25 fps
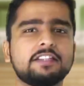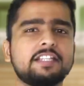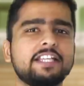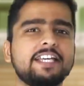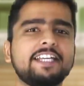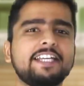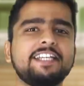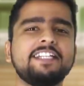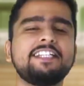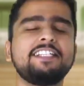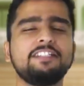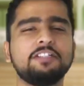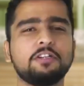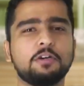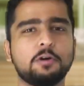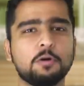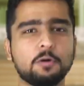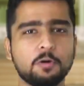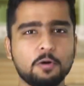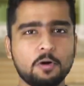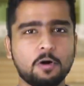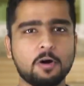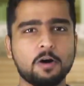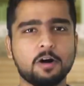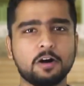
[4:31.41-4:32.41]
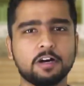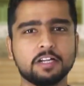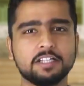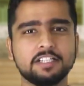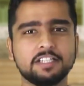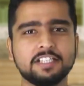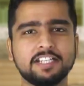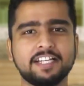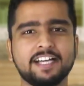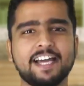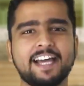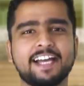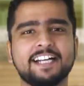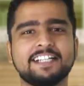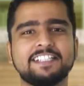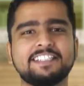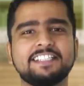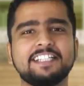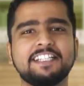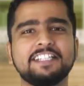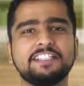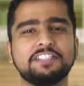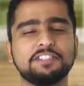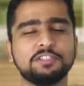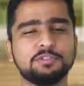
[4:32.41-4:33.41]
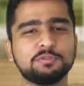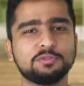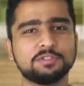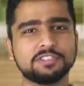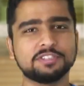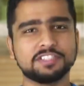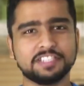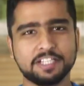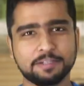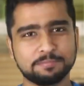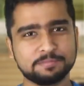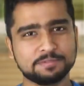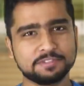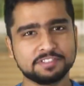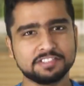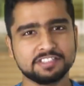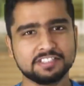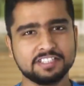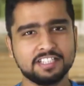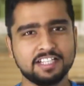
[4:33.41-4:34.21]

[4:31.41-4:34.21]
then go on and take new steps.